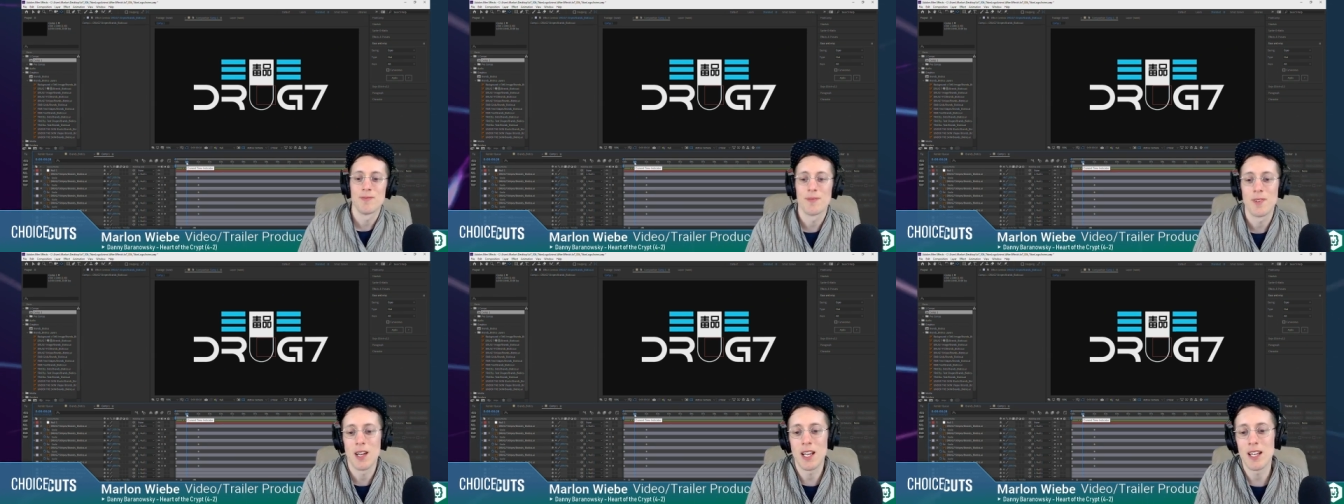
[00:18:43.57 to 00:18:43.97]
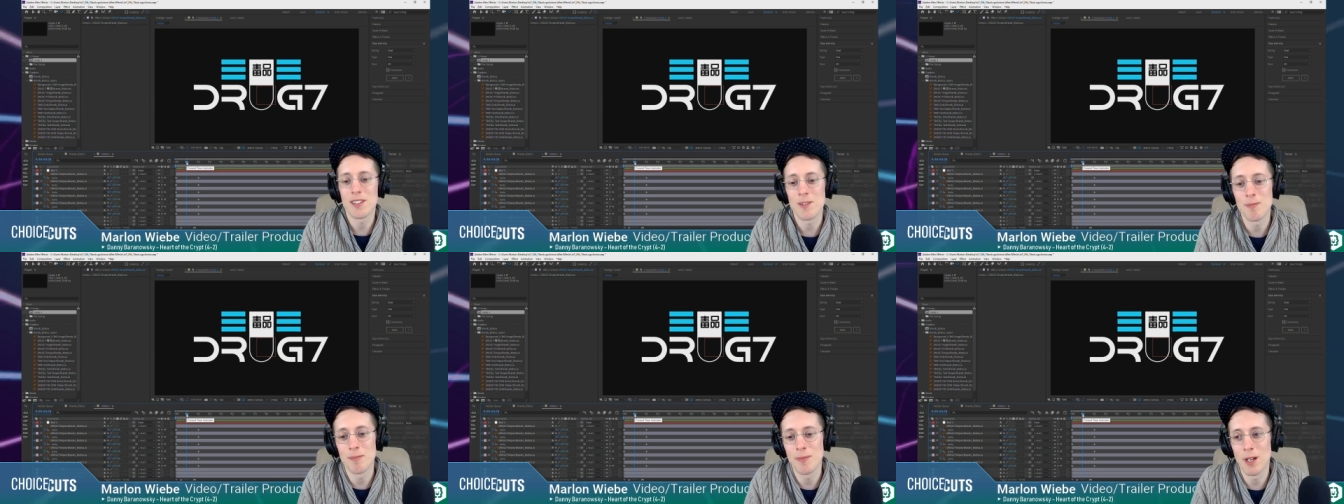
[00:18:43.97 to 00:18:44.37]
I guess
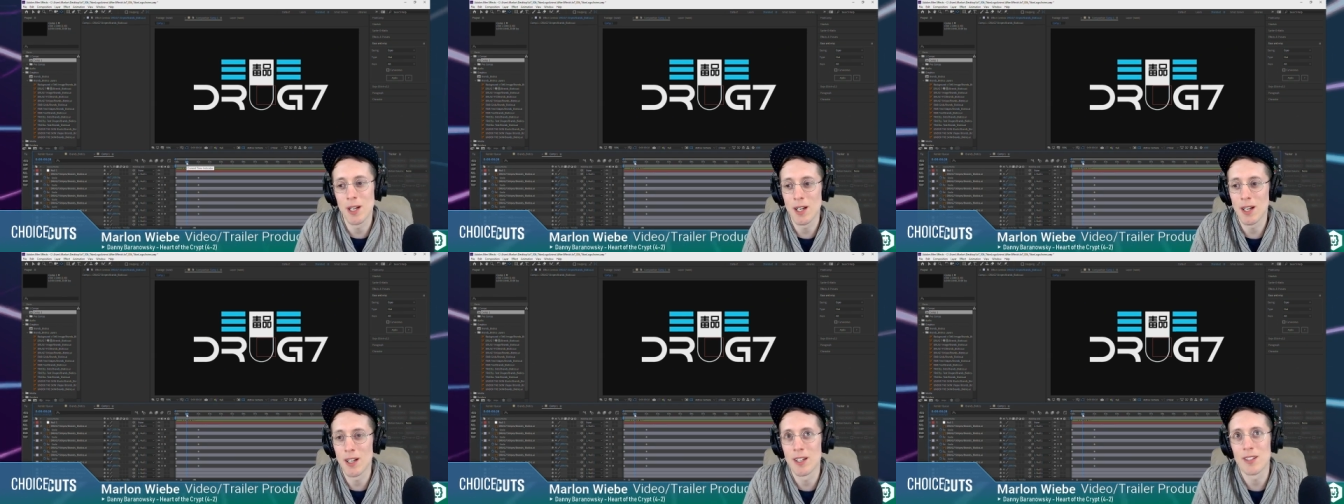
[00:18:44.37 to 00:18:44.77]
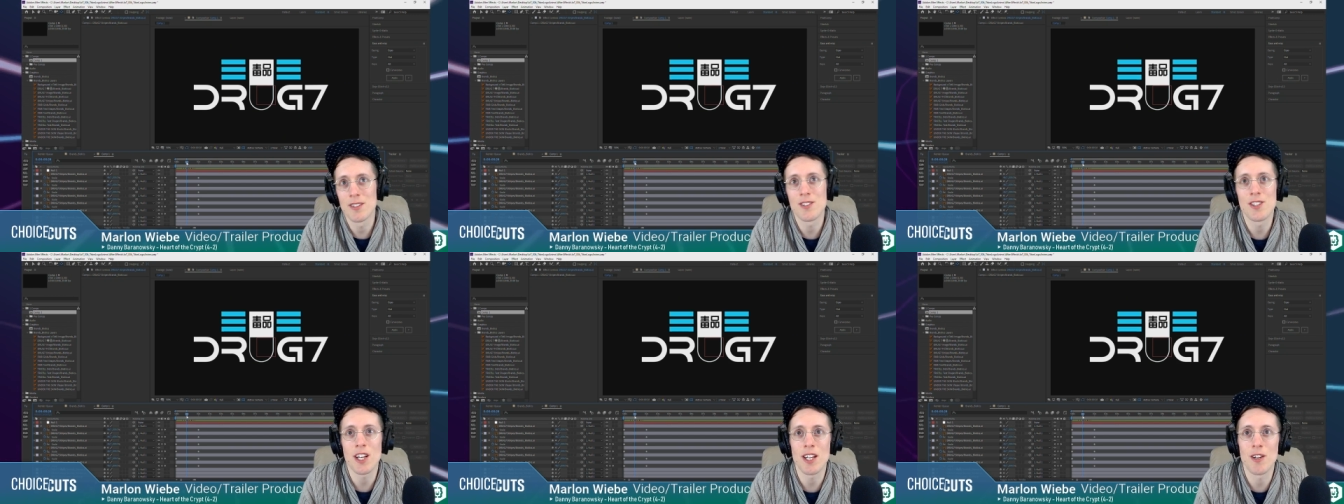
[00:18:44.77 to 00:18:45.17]

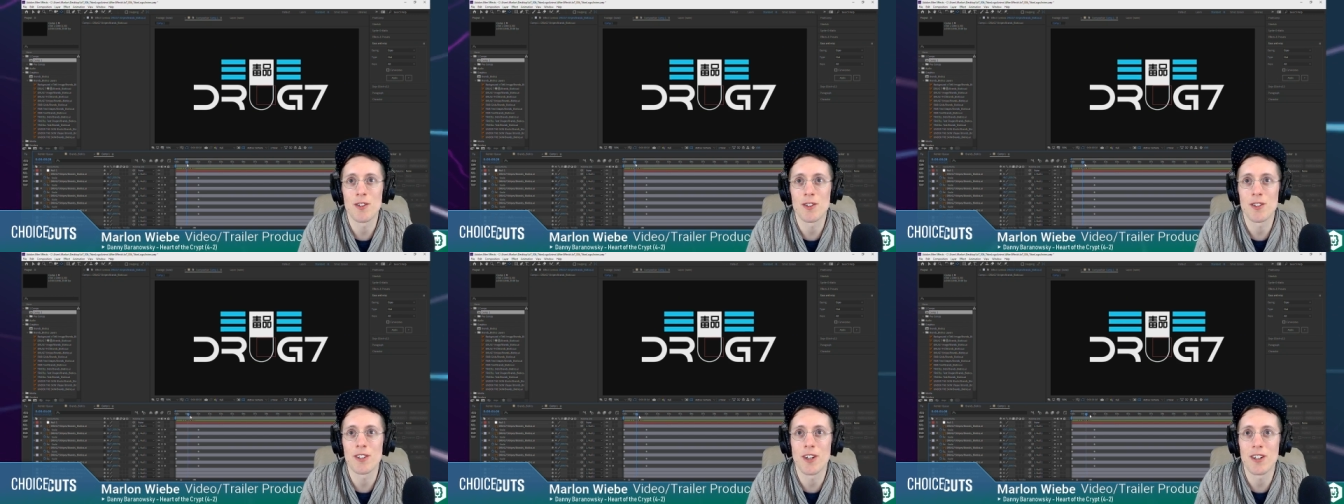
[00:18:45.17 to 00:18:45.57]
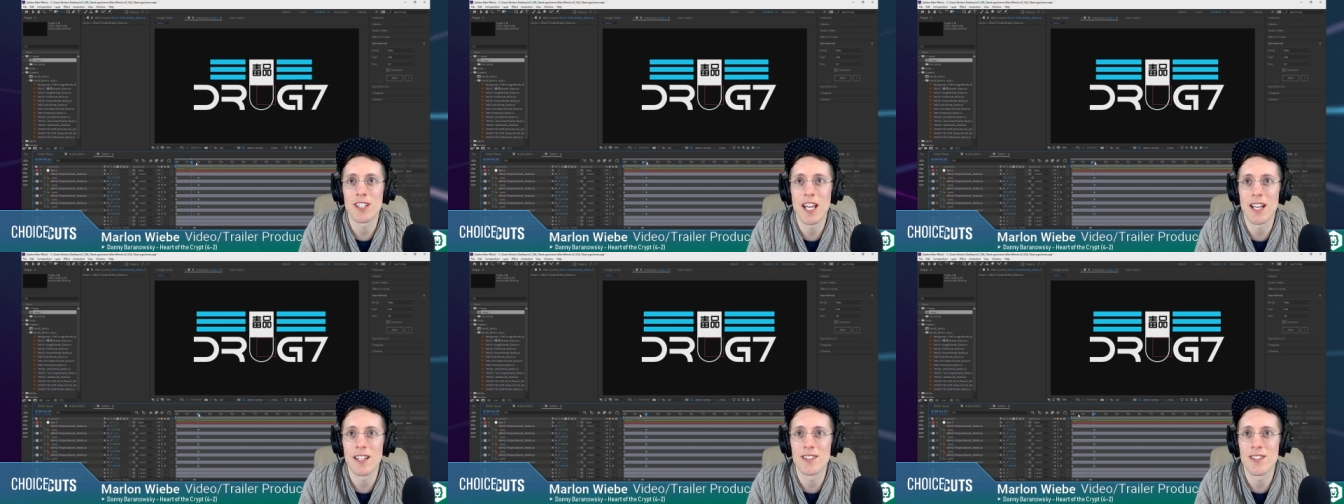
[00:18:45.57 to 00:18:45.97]
checking out the Clark
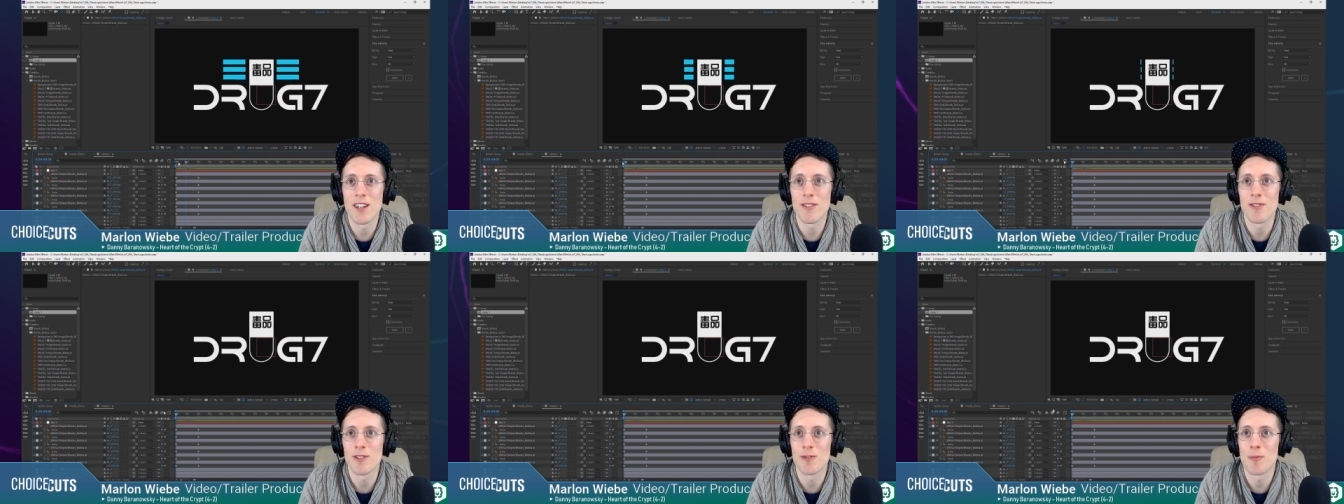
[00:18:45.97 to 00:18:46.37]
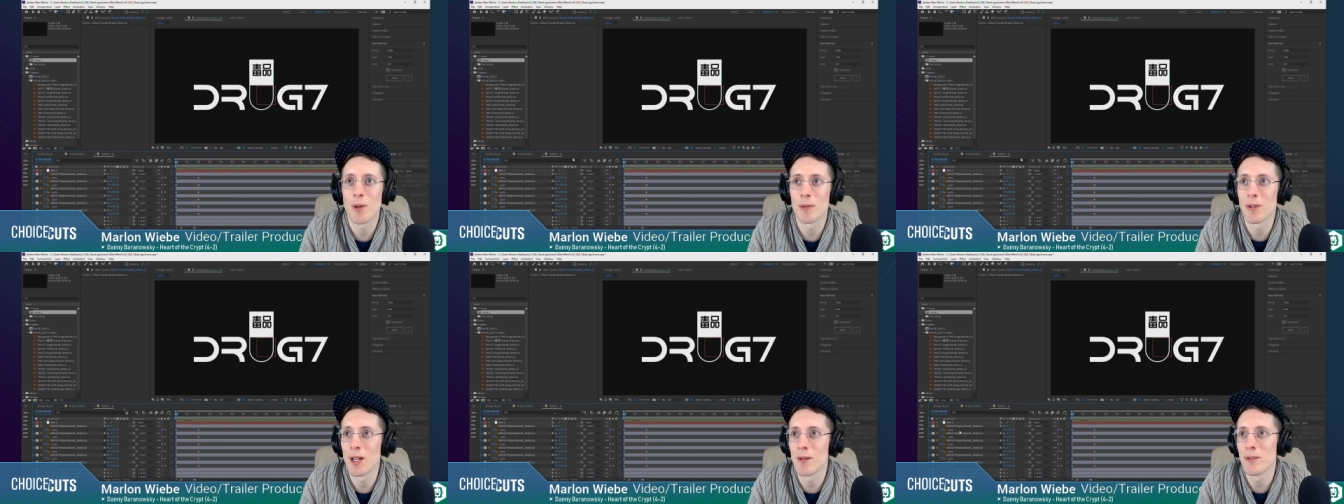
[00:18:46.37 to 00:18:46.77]
tank and stuff
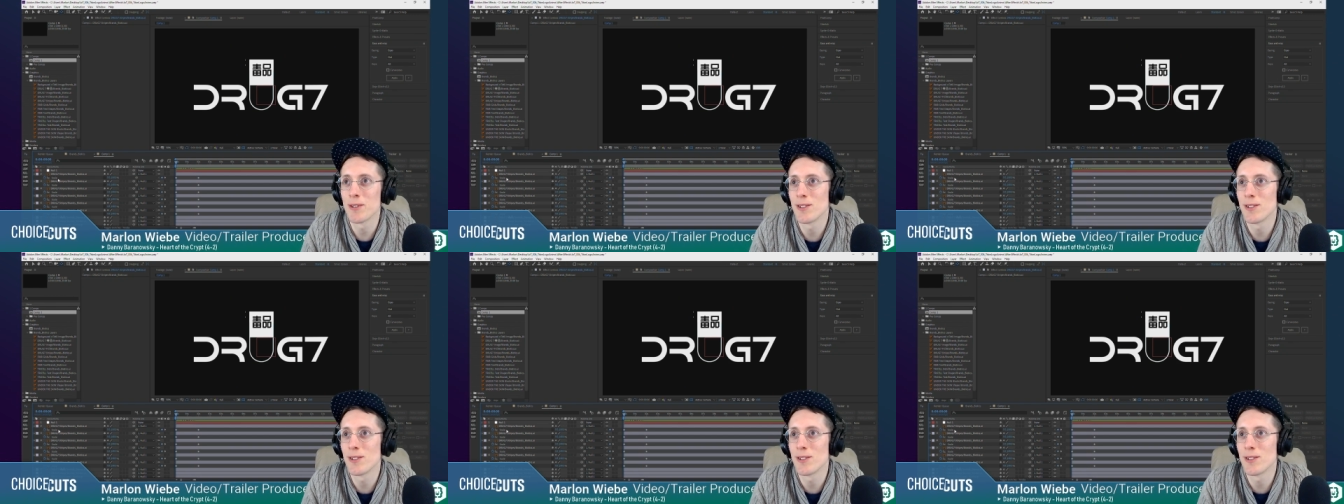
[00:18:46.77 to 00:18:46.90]
probably helps.